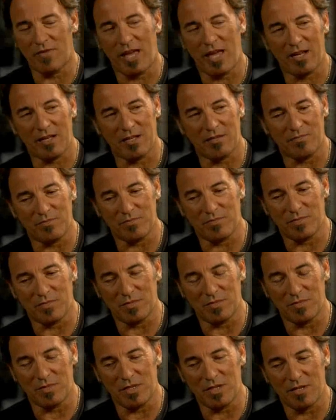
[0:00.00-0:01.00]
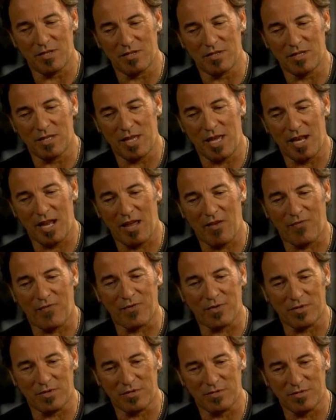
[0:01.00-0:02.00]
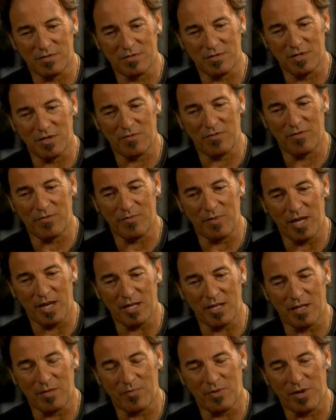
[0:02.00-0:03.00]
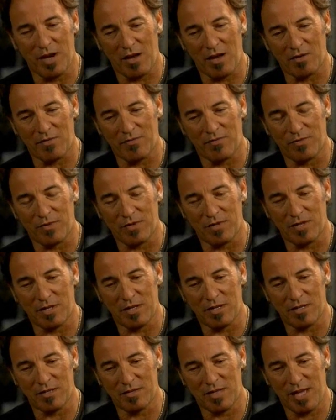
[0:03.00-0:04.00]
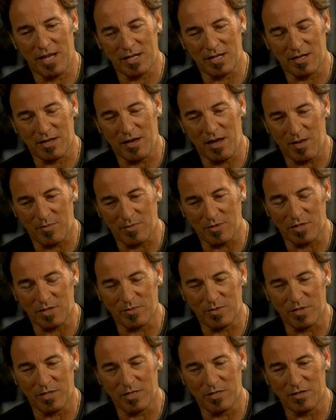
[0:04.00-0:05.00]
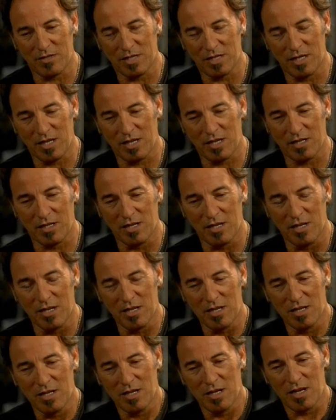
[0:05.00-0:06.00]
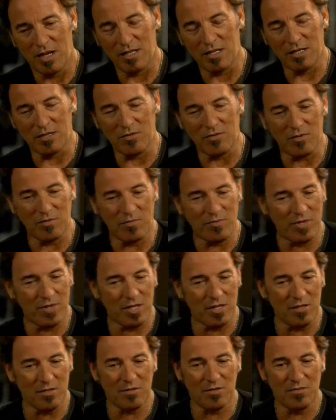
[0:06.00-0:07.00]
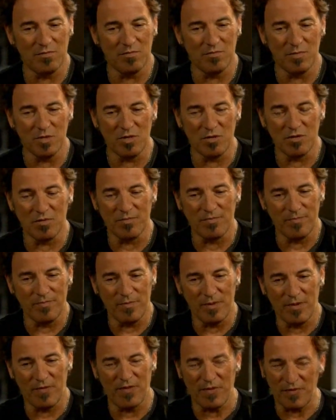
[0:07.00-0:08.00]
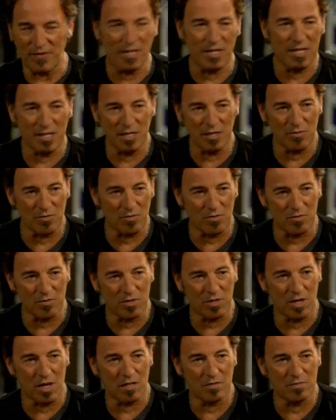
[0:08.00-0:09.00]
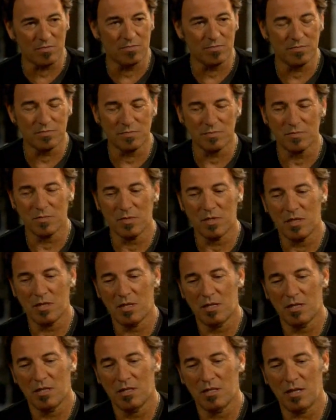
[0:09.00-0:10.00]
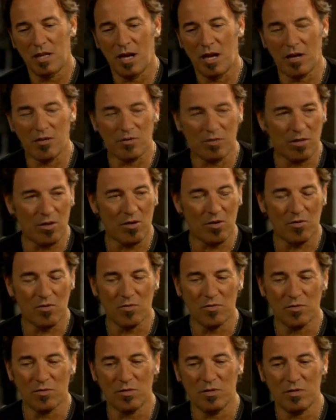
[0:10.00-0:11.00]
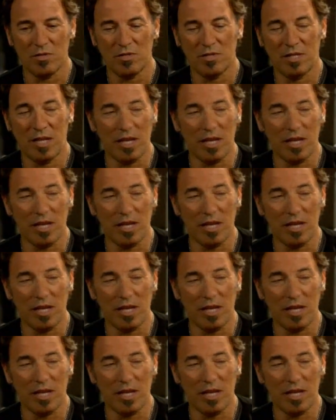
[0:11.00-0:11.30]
of that effort that we've made, and I'm proud of that accomplishment. And I think you can bring your 15-year-old son to our show, or your